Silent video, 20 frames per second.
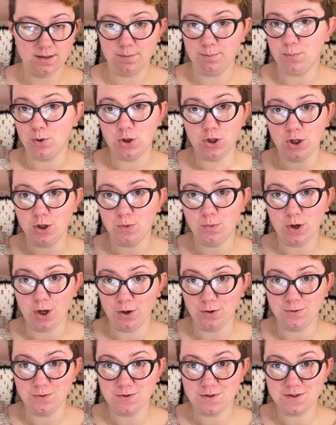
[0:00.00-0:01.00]
but you
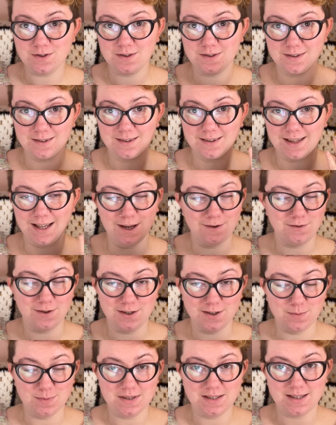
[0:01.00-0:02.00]
knows if
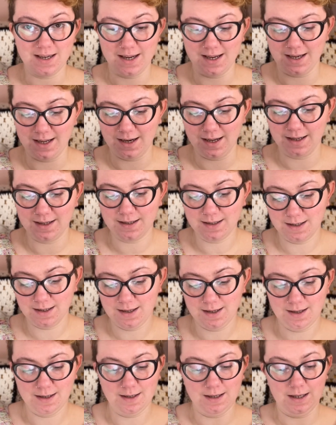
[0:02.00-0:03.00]
there's a mistake in it.
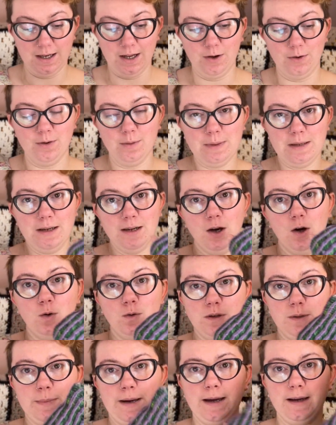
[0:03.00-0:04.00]
You know, I mean,
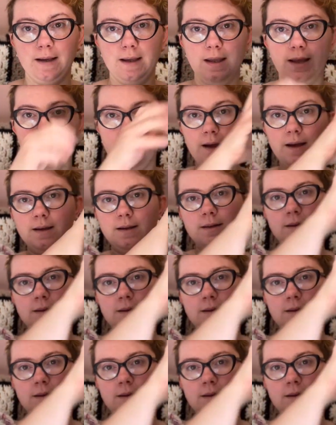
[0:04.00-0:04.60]
hold it back here,